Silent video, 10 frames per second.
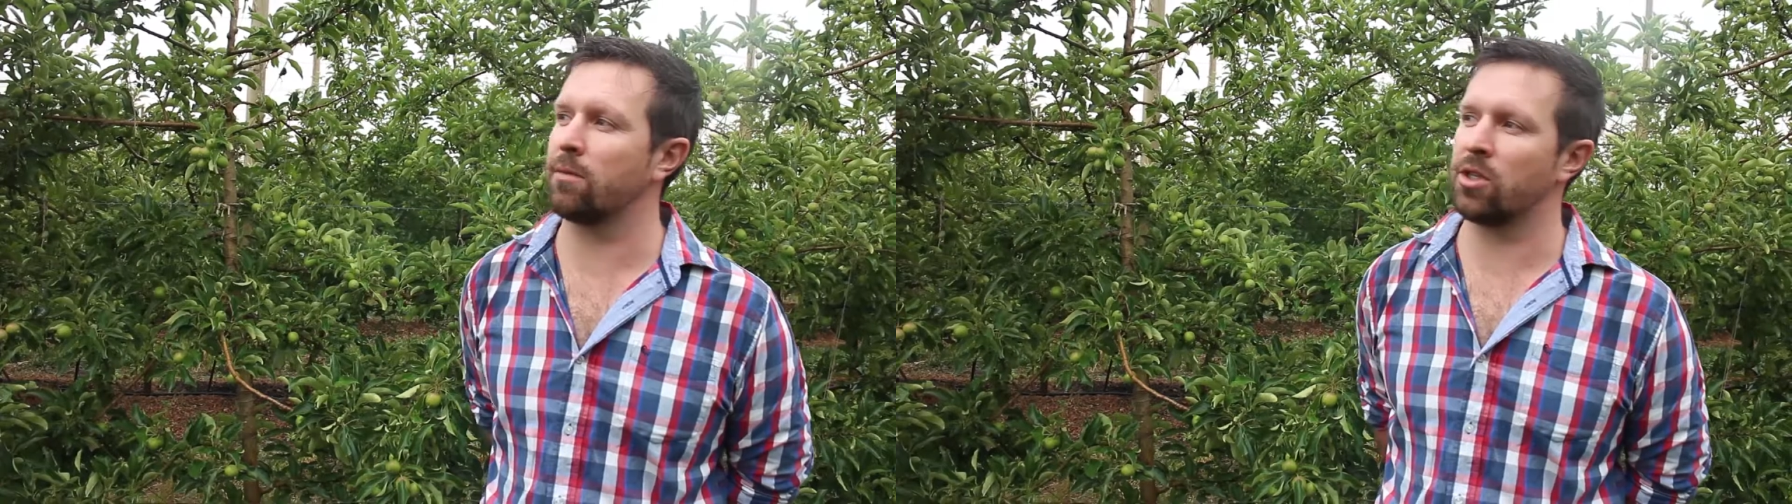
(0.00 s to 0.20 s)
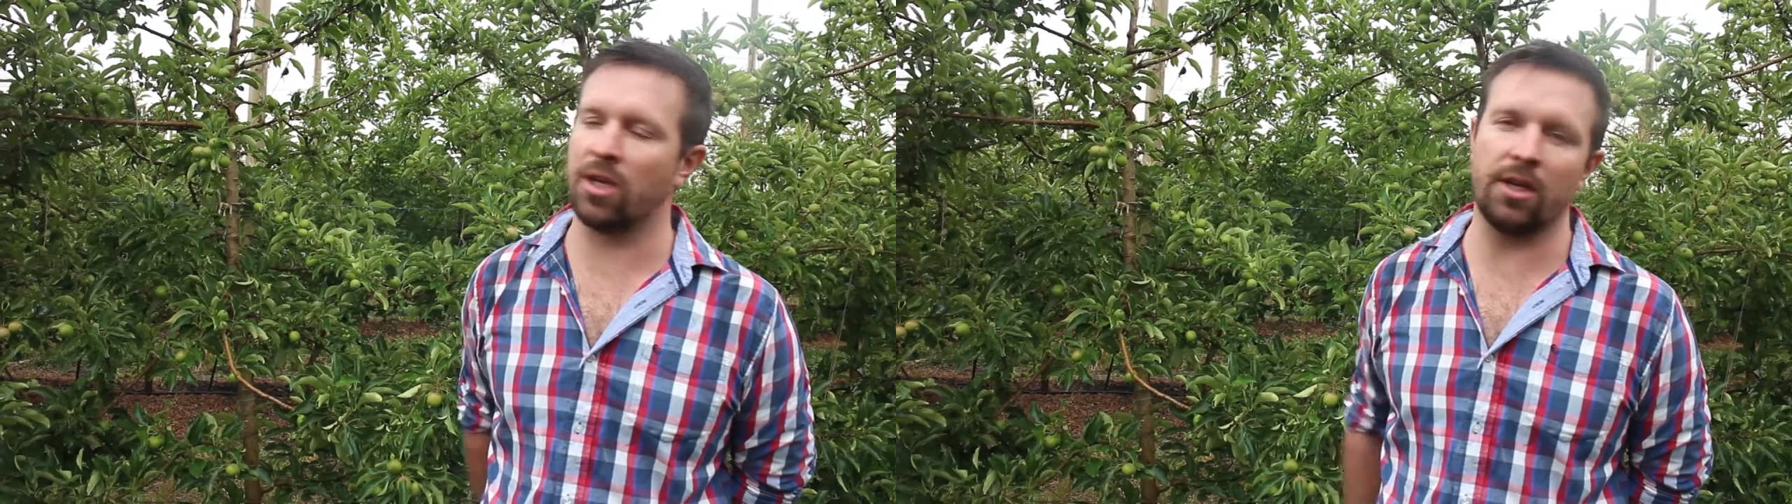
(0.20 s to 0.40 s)
I'm
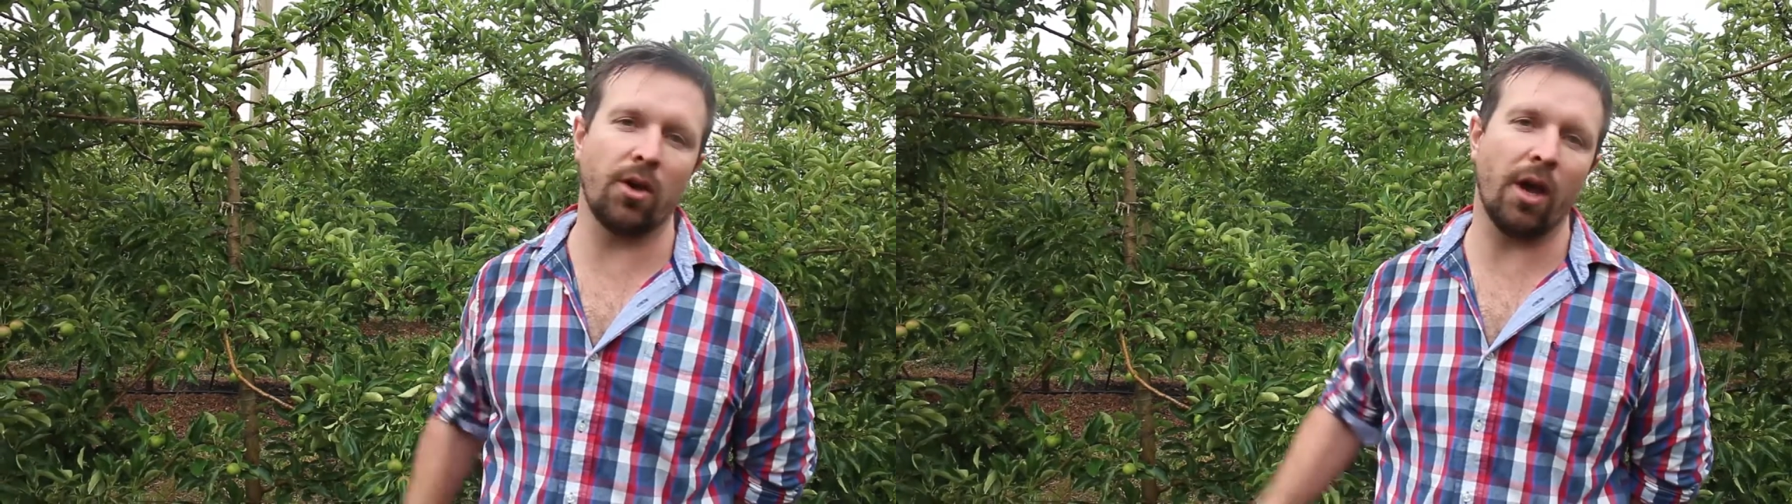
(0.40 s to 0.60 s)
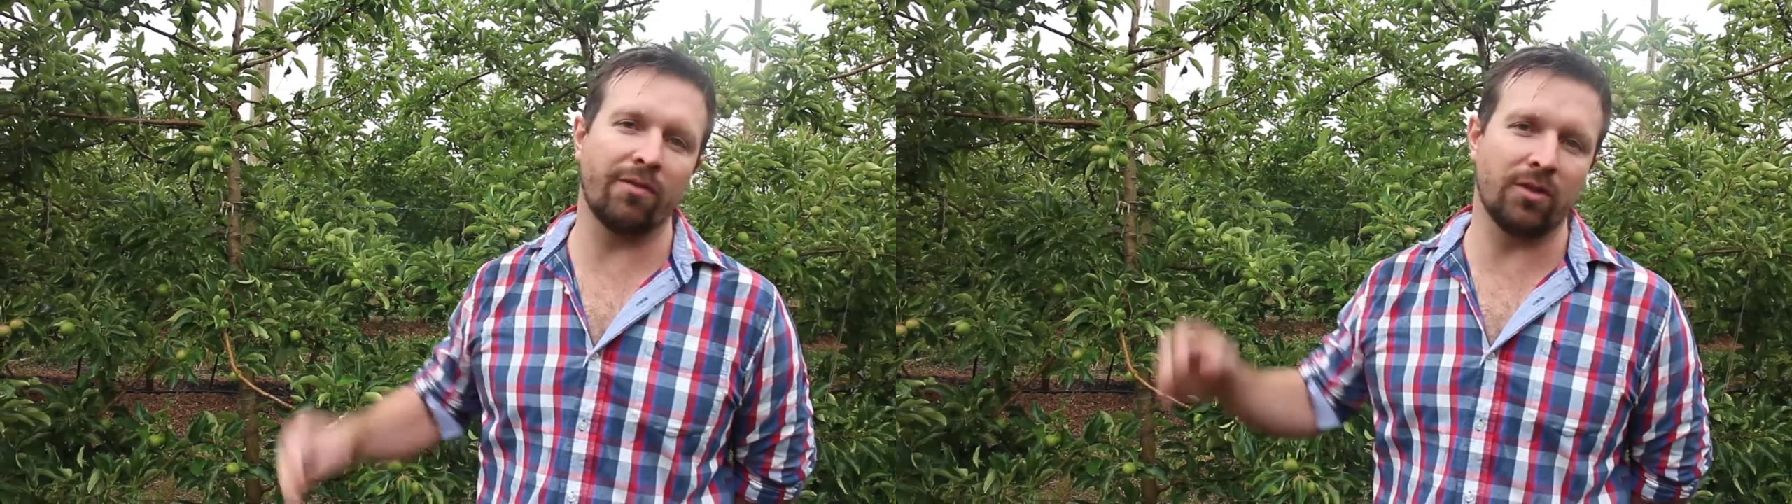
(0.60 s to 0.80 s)
not saying
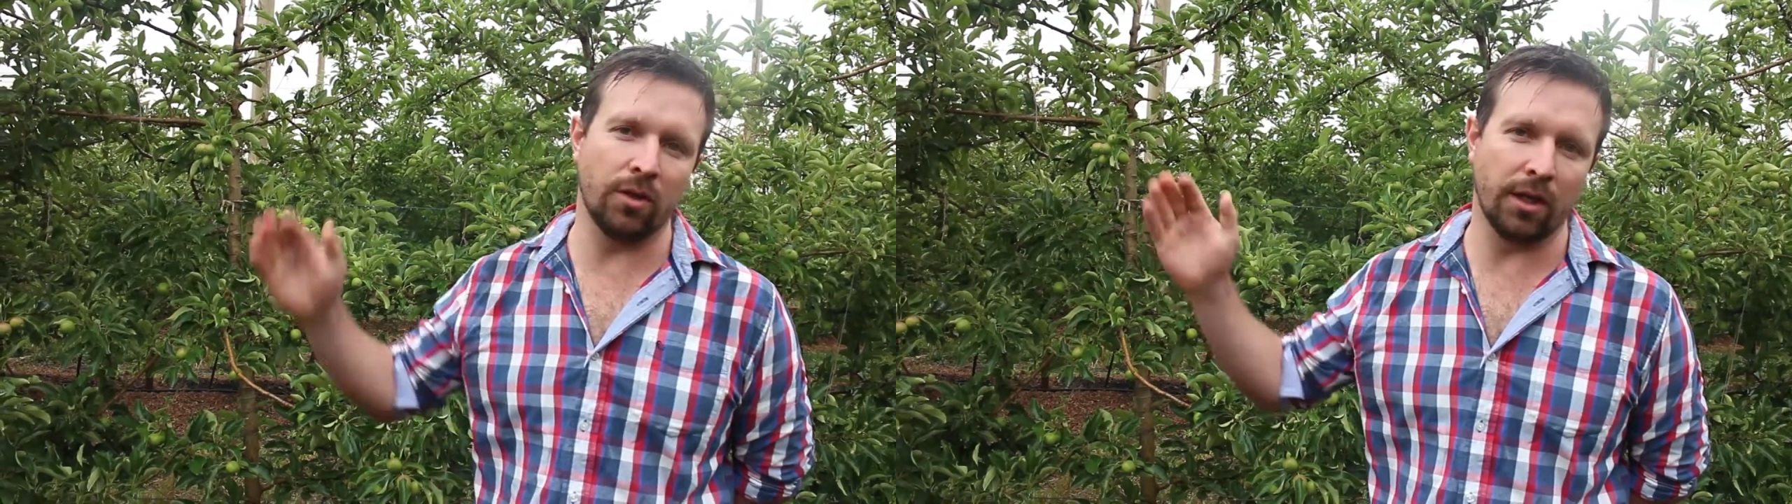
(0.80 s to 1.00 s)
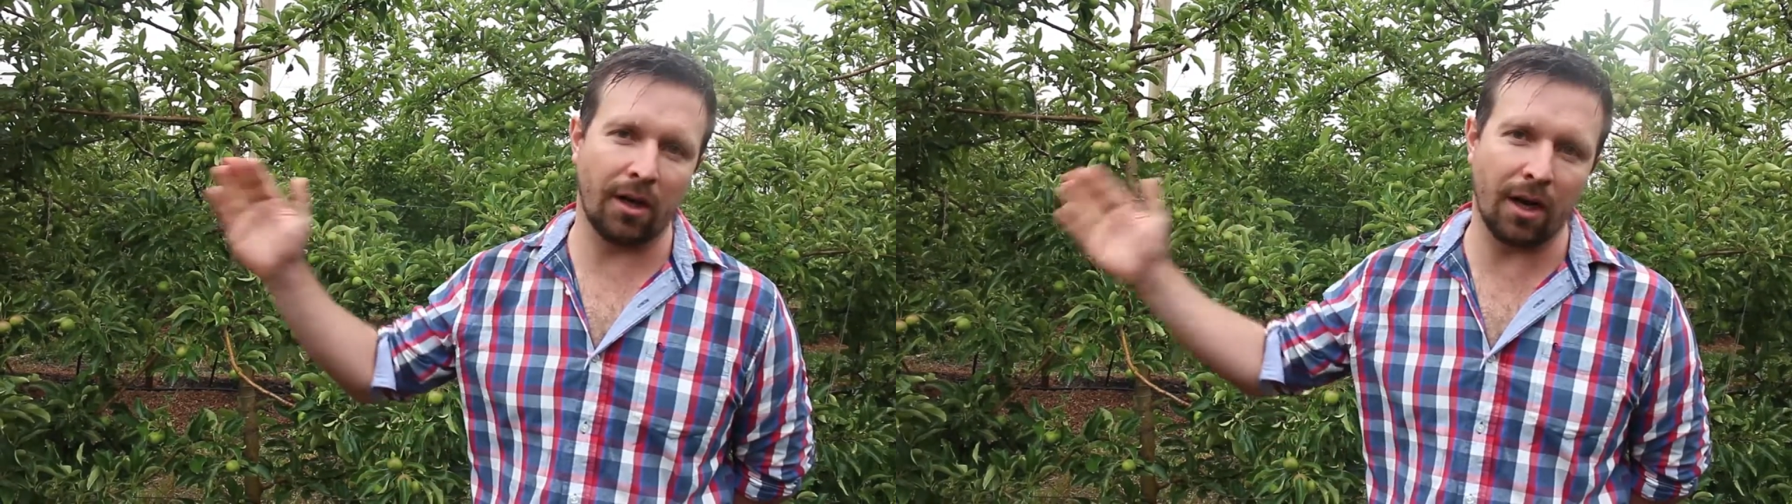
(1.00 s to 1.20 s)
you have to
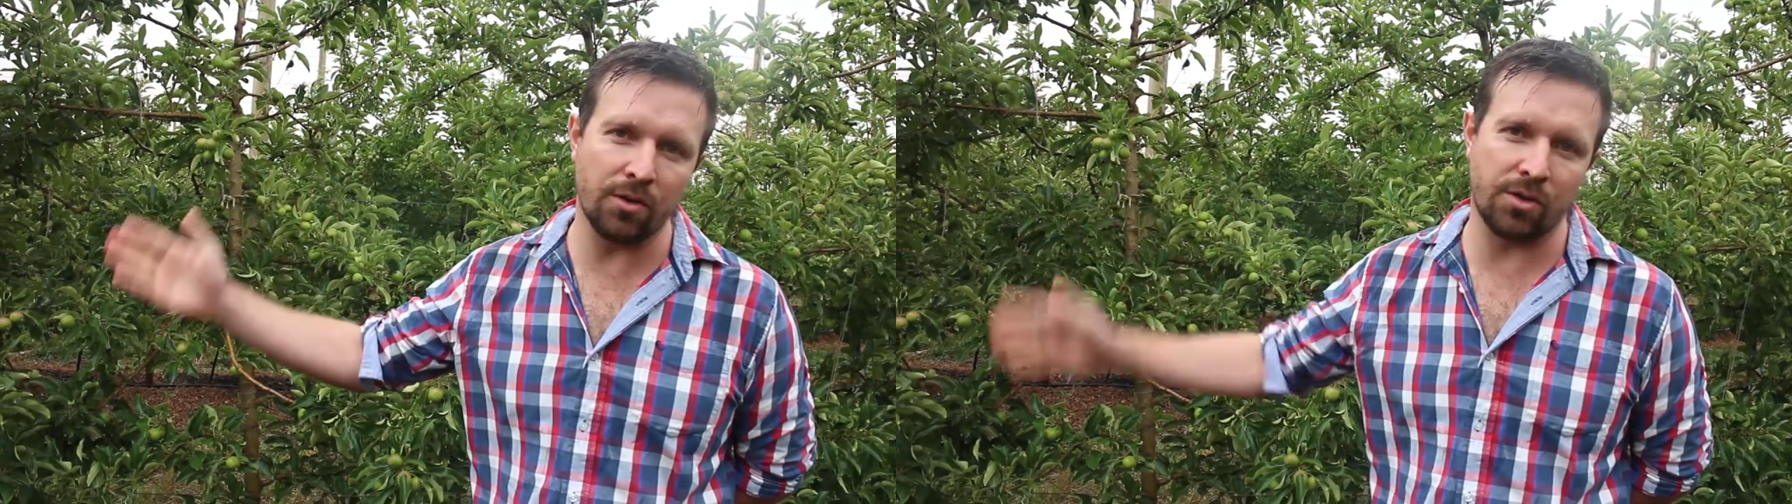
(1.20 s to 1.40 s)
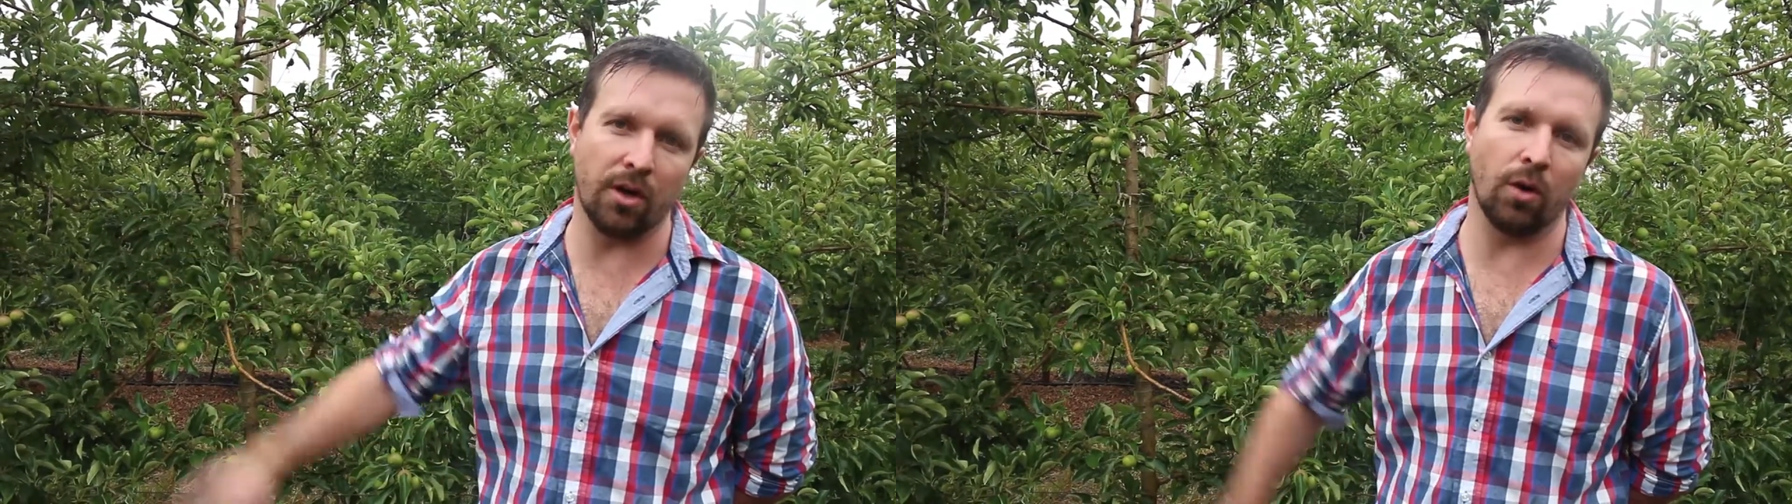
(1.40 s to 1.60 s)

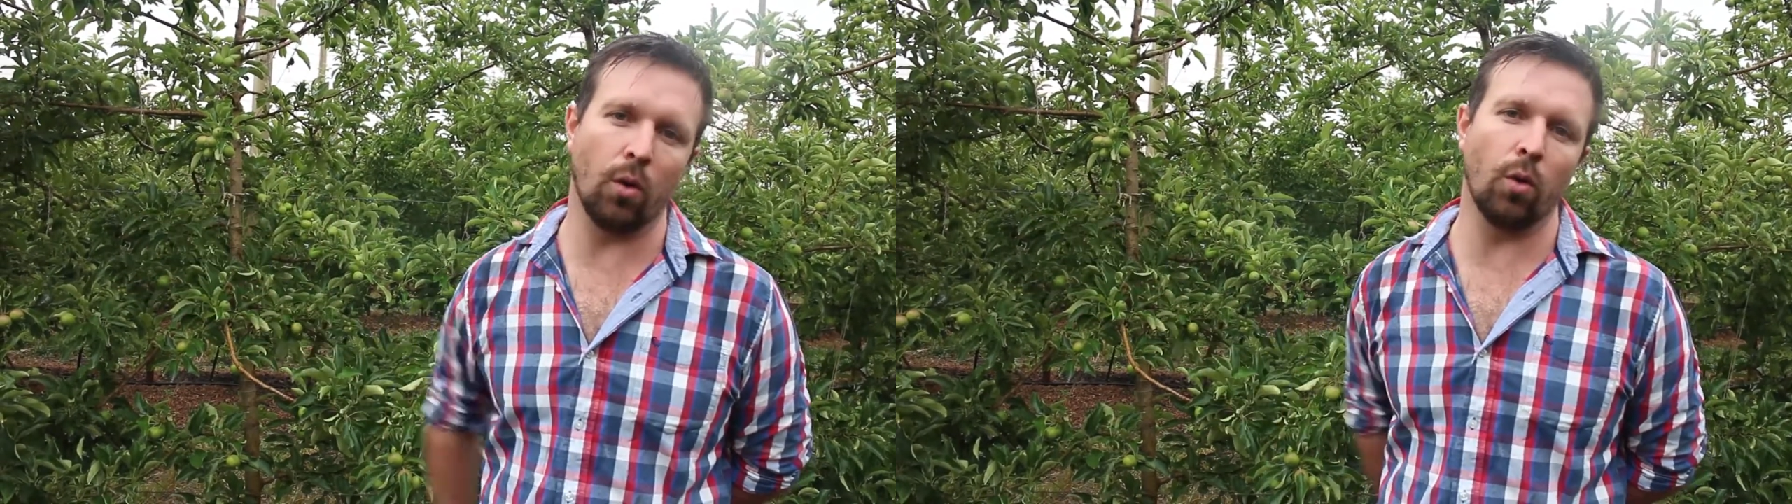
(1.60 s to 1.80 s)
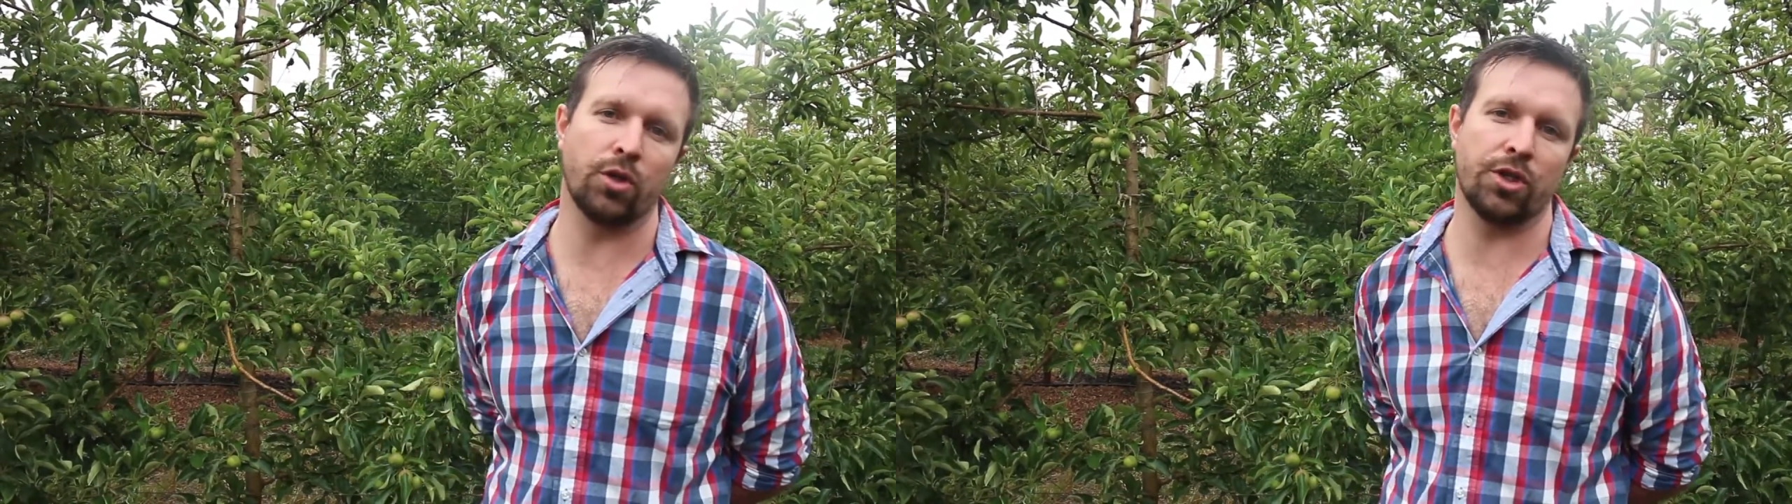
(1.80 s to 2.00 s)
enclose the whole
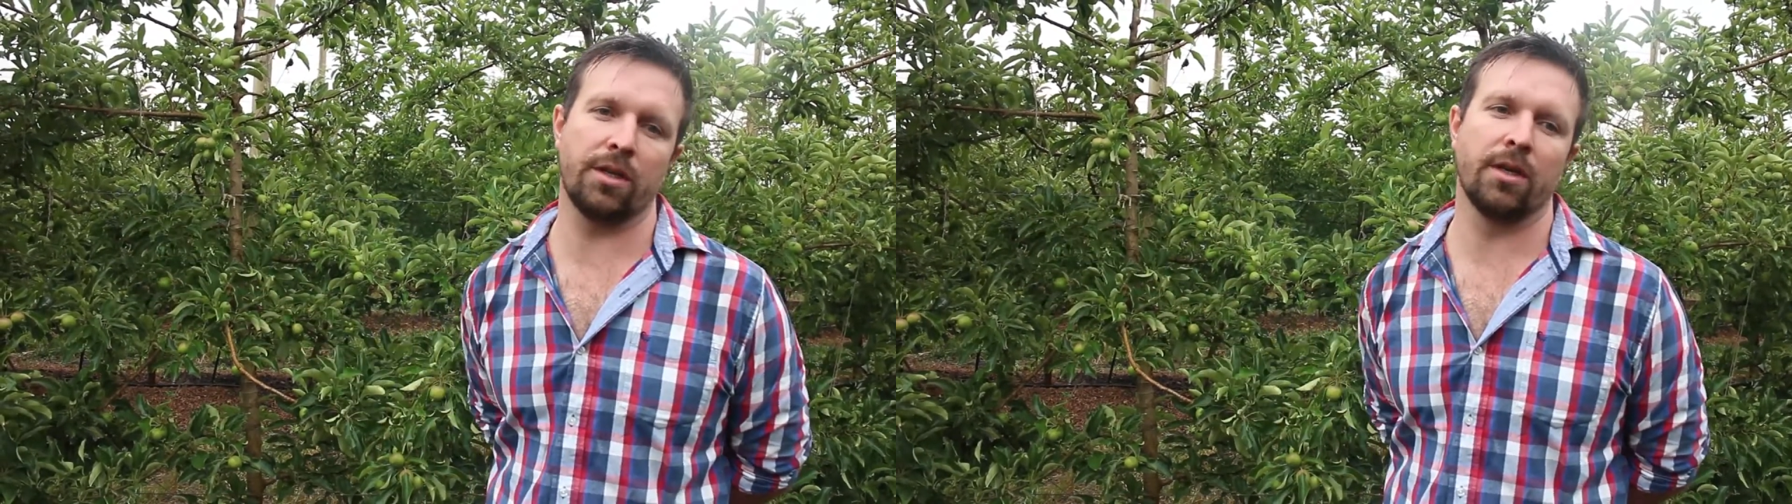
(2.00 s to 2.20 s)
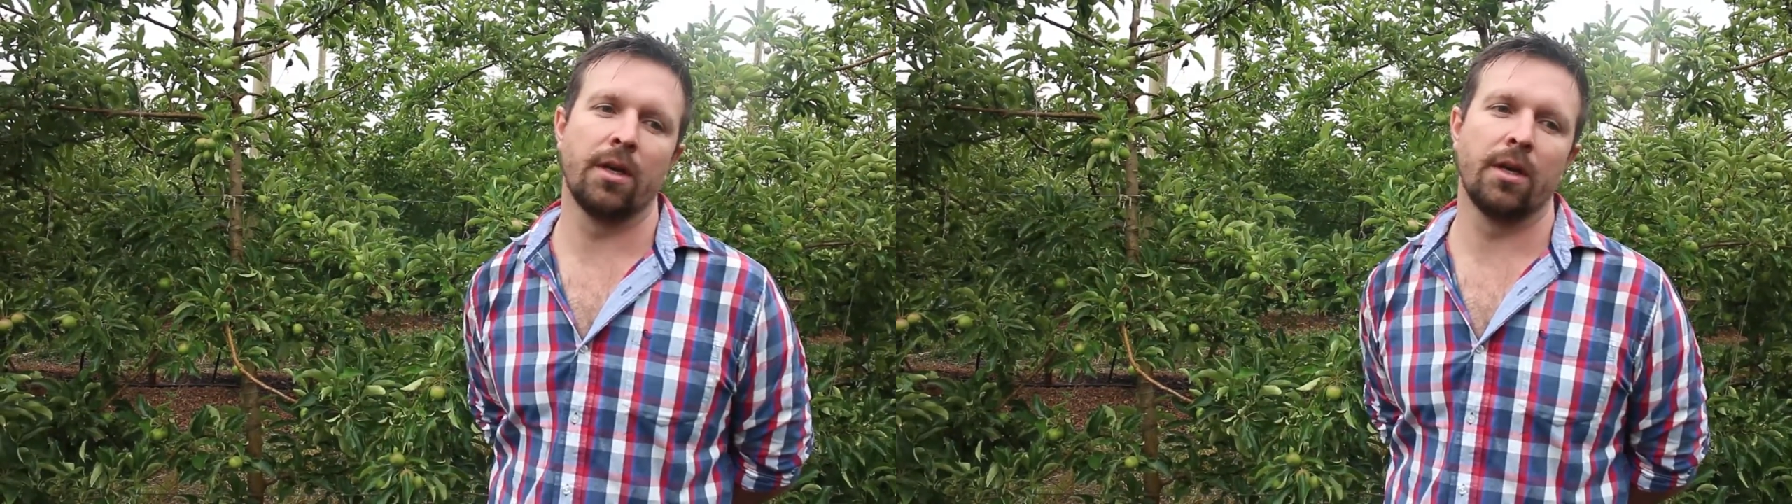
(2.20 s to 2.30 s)
orchard.